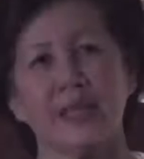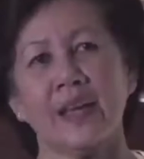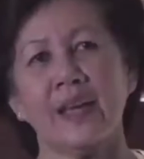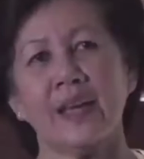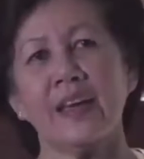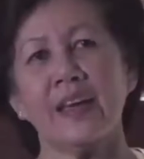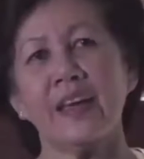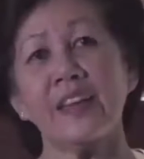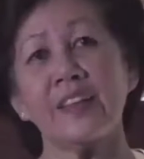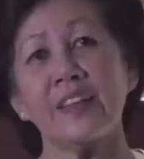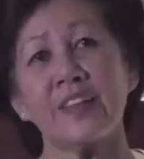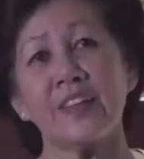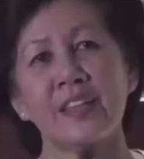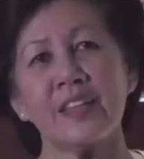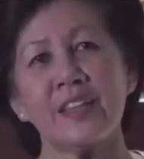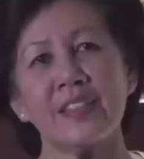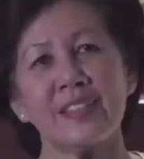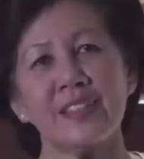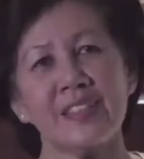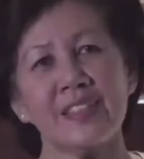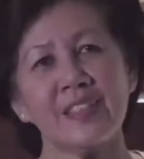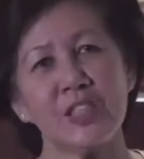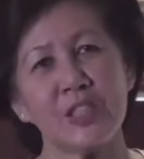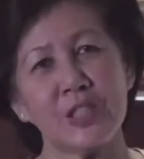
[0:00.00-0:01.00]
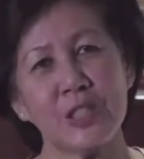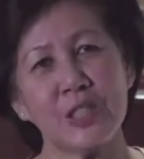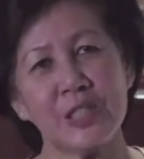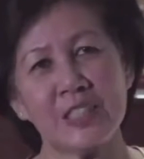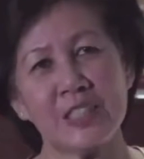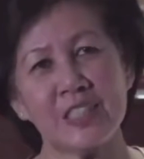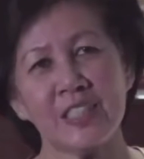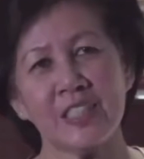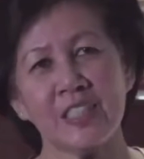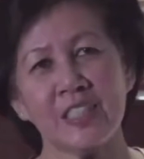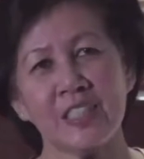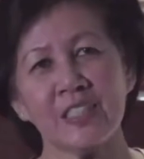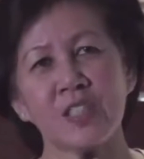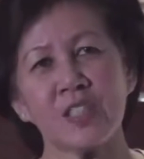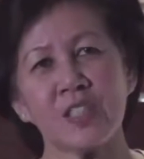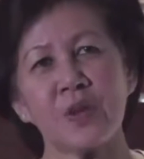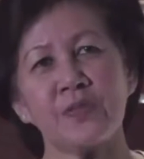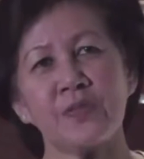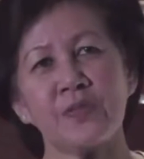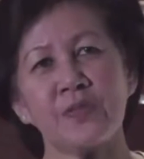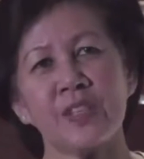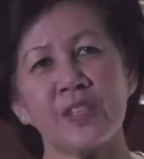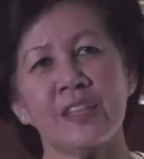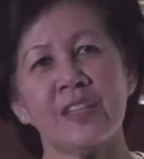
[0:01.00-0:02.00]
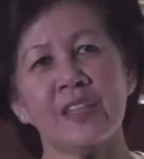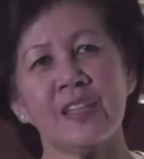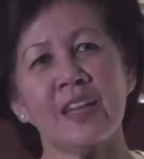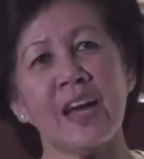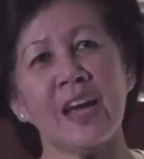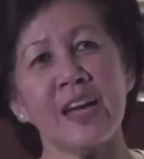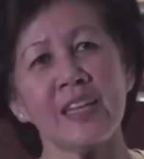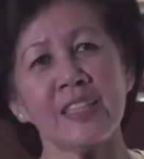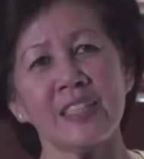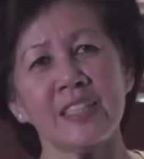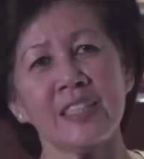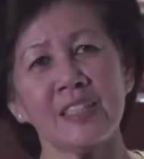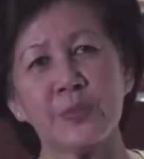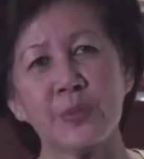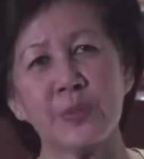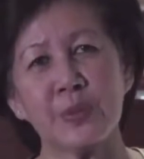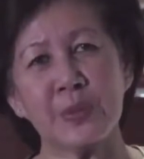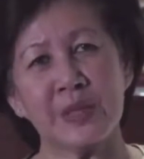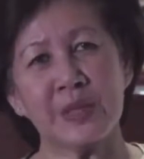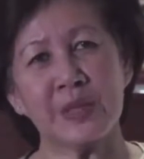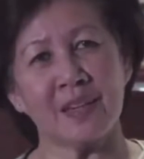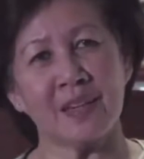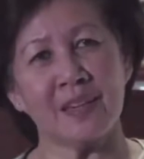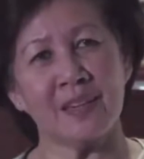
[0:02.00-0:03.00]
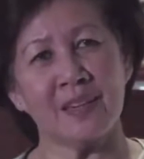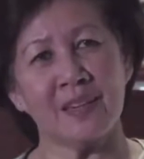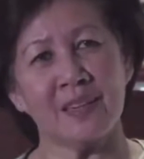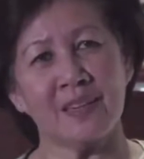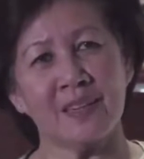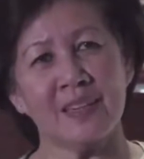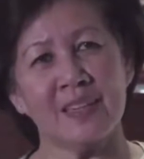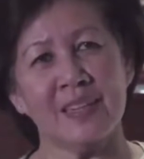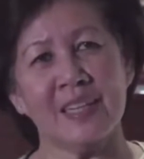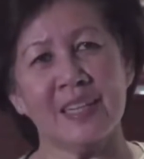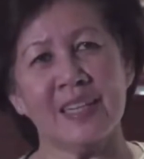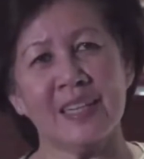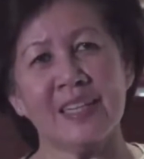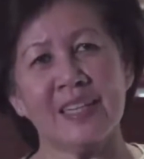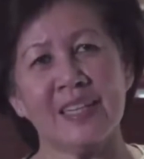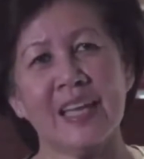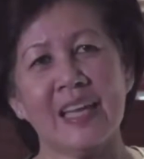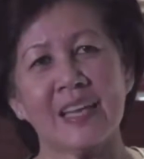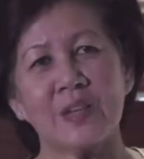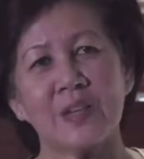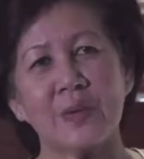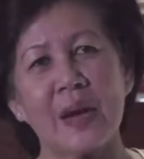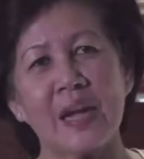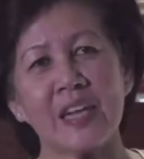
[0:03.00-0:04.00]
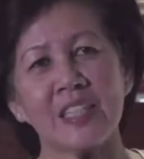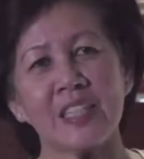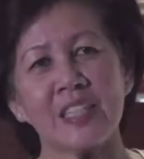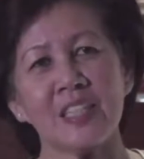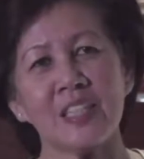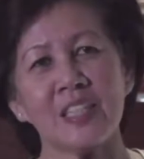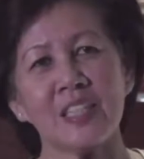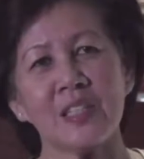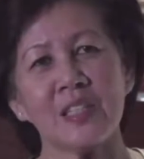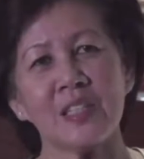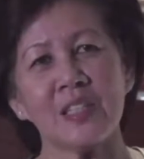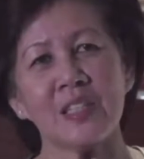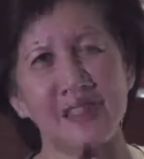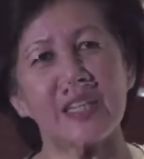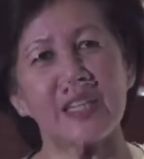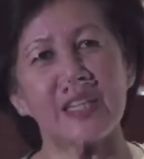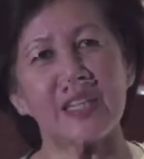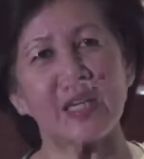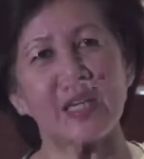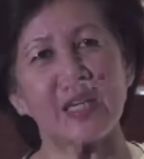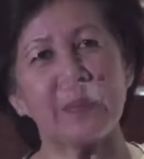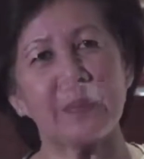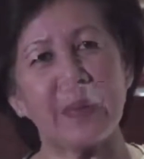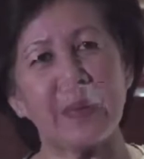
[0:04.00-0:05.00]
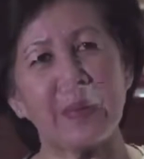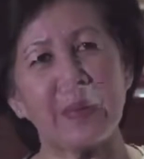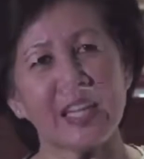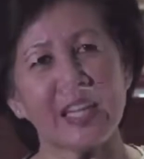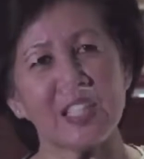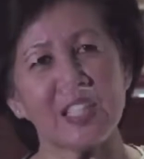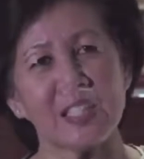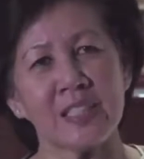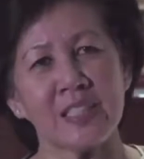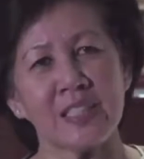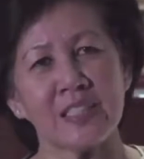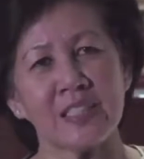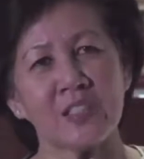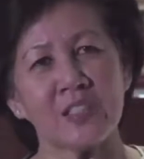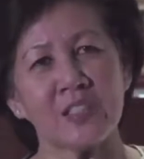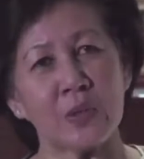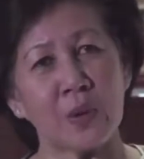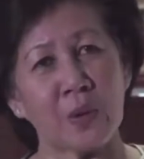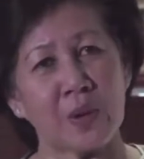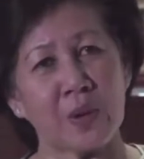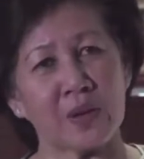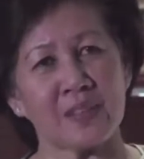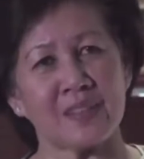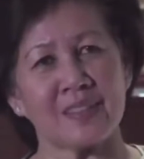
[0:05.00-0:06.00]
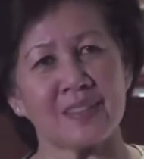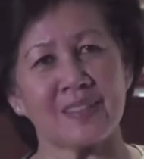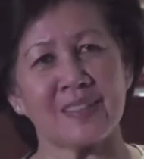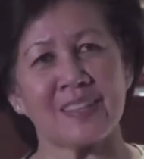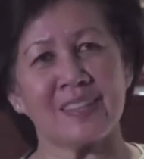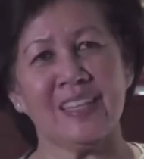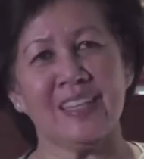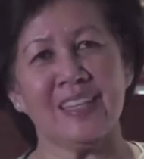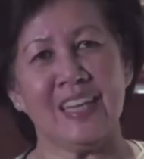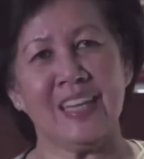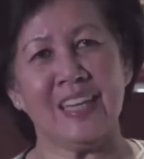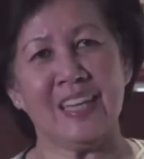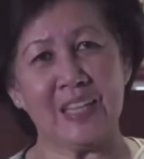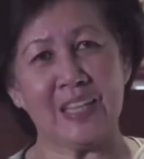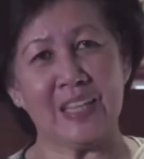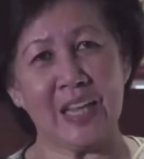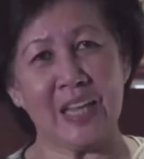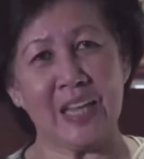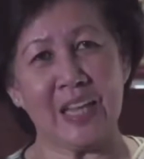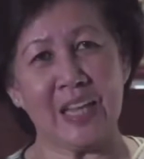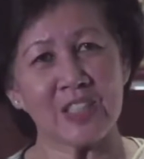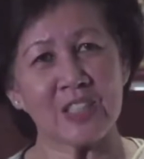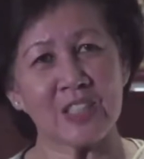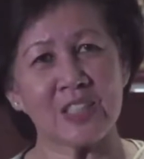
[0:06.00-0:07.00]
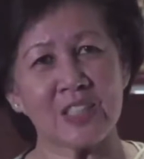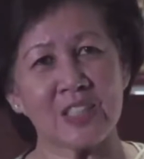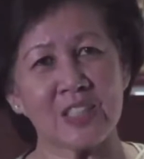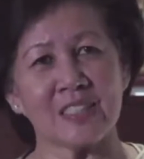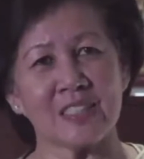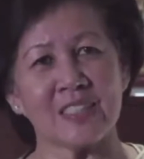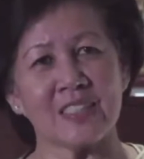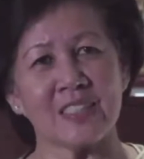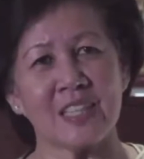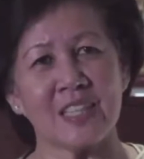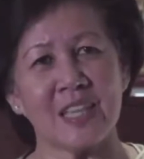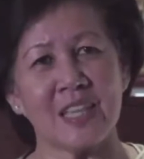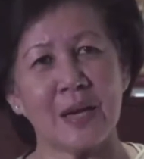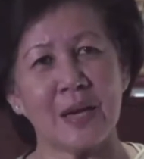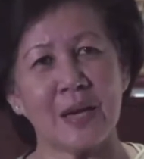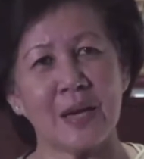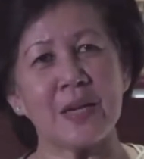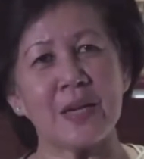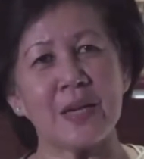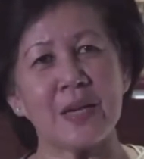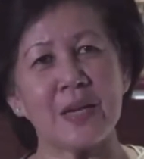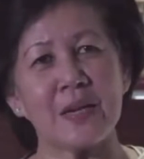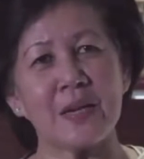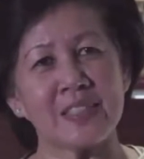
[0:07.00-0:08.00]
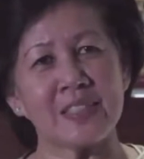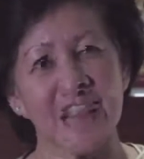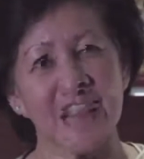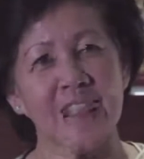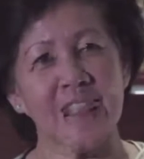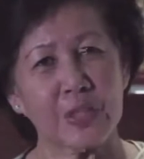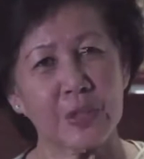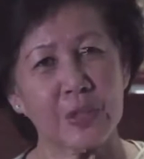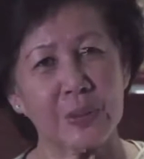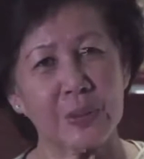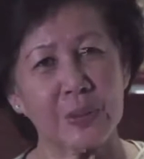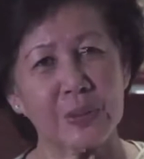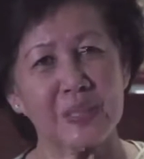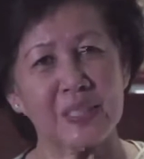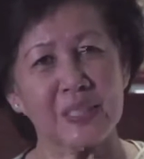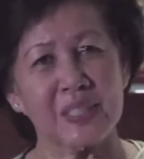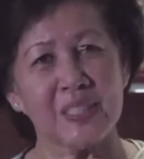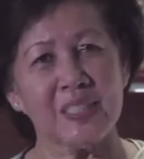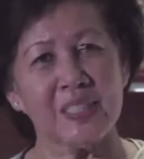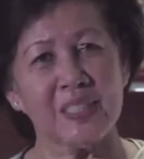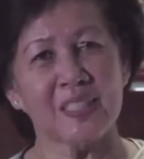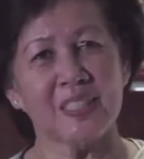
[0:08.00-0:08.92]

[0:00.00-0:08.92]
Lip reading: It is in the teachings of the enlightened Buddha that rational and compassionate thoughts and actions may rest secured.